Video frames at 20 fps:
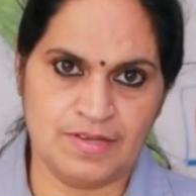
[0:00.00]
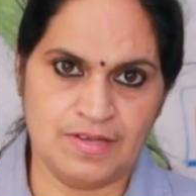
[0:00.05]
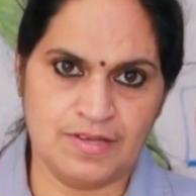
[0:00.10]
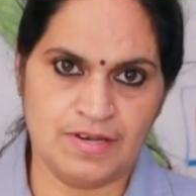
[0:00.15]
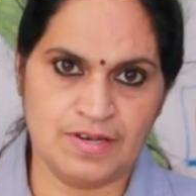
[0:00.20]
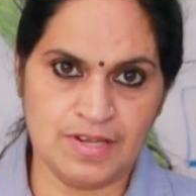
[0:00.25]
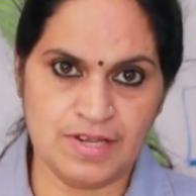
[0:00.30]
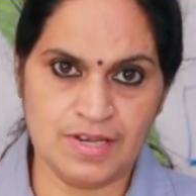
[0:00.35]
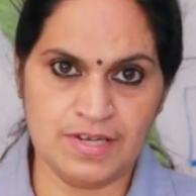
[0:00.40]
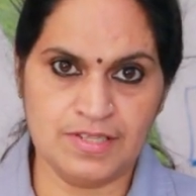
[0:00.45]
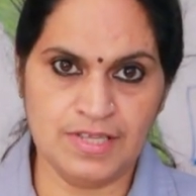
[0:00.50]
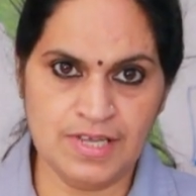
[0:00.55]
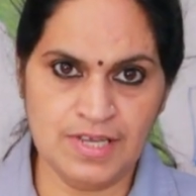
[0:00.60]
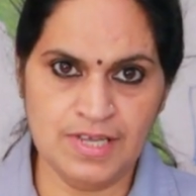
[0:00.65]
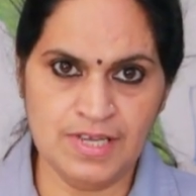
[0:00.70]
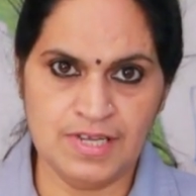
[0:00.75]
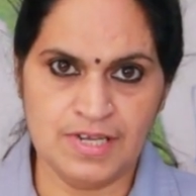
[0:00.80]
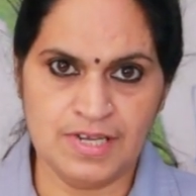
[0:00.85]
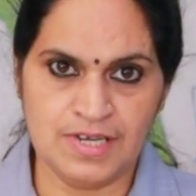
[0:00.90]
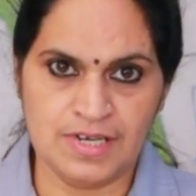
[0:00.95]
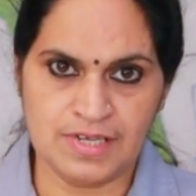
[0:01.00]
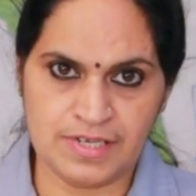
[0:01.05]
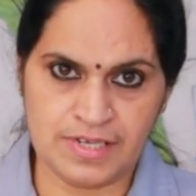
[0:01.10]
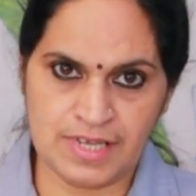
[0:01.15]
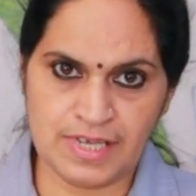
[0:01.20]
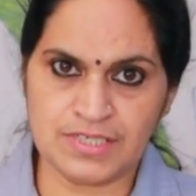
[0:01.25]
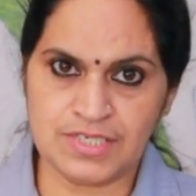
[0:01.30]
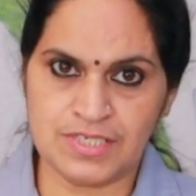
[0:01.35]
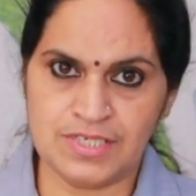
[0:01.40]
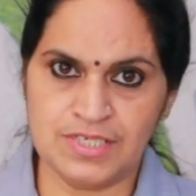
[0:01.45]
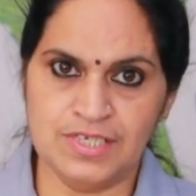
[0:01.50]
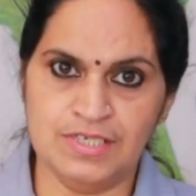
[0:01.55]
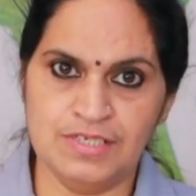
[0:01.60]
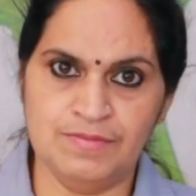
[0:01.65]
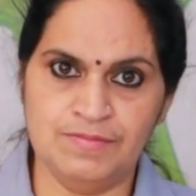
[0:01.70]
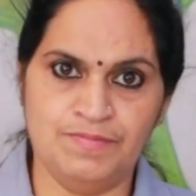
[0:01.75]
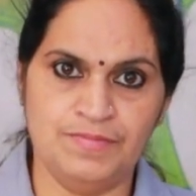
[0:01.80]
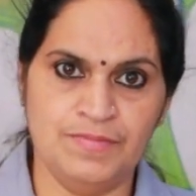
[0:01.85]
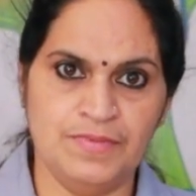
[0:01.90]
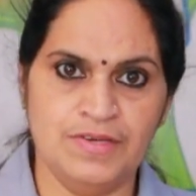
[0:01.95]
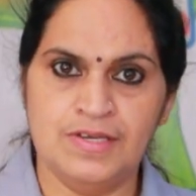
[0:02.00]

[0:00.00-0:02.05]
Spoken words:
Read the text in